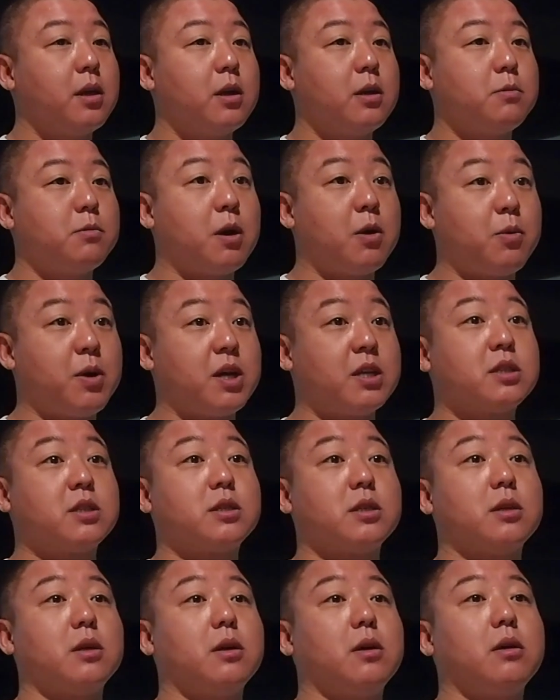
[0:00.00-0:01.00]

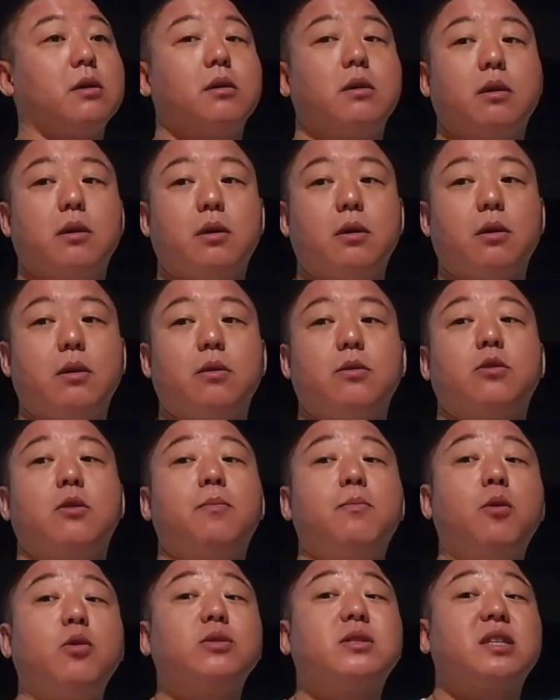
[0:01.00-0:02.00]
whereas the
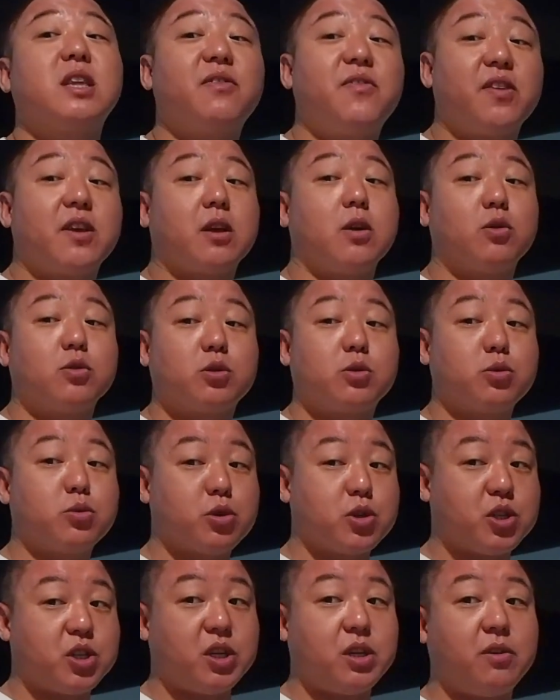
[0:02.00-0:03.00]
most difficult to
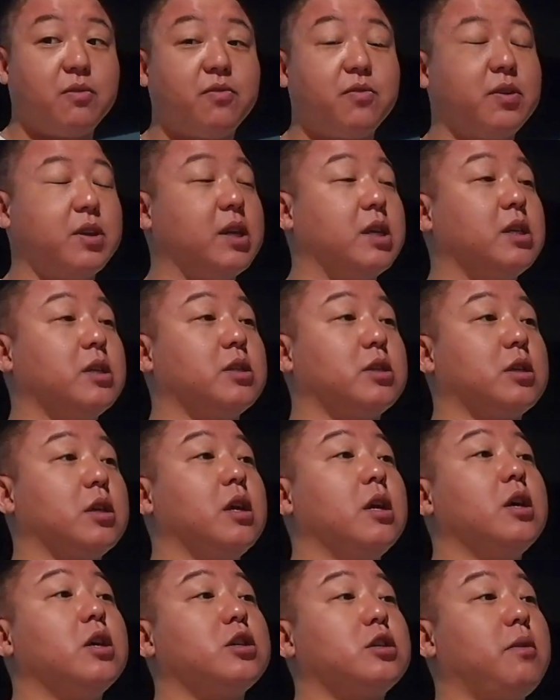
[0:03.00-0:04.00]
achieve is
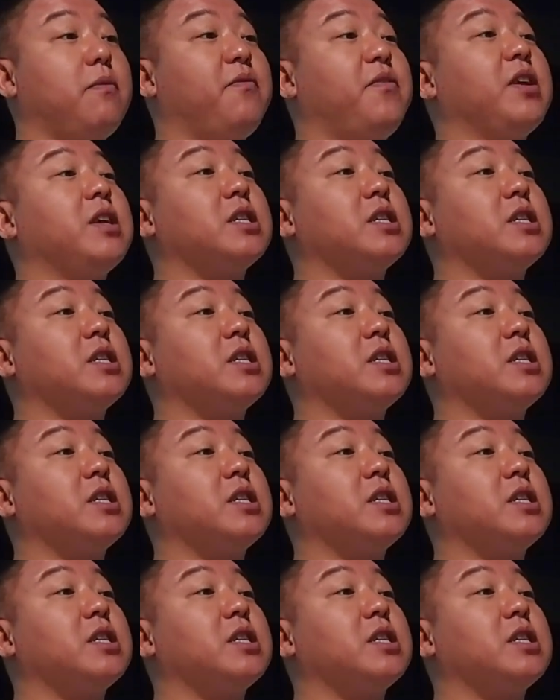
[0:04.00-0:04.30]
something